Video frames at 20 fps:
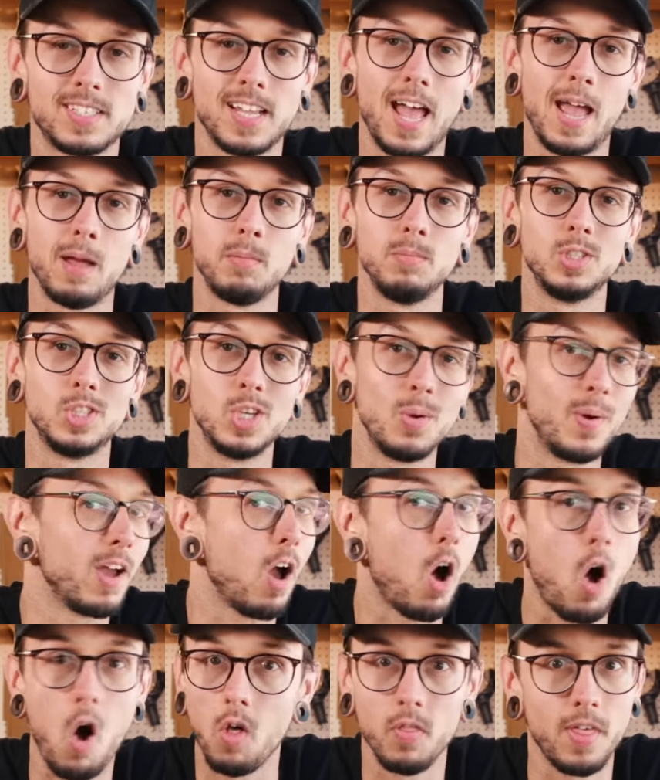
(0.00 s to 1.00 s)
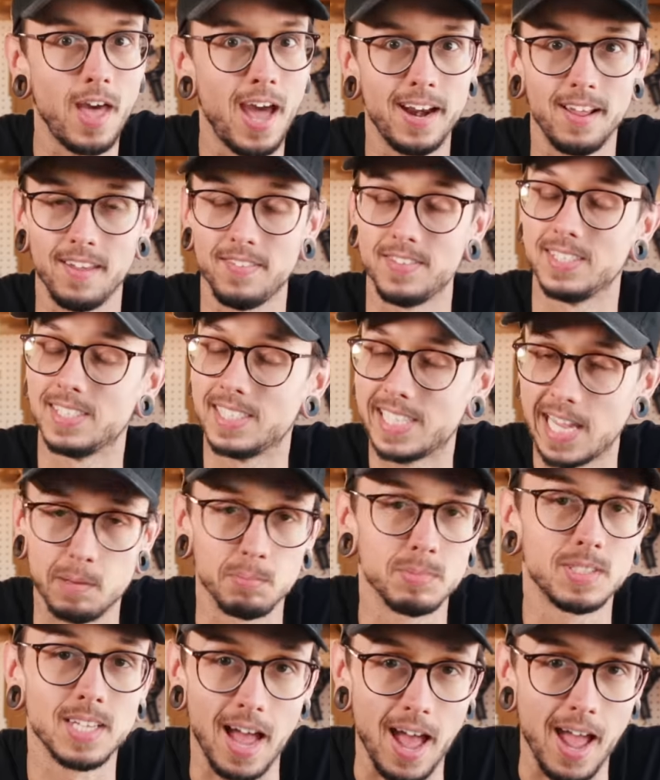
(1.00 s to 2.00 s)
time doing all that at the
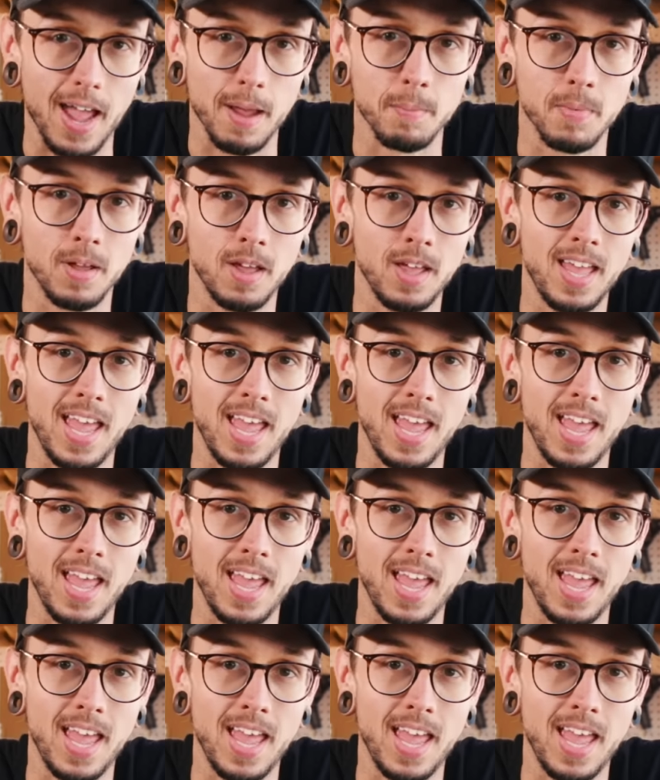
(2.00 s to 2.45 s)
same time.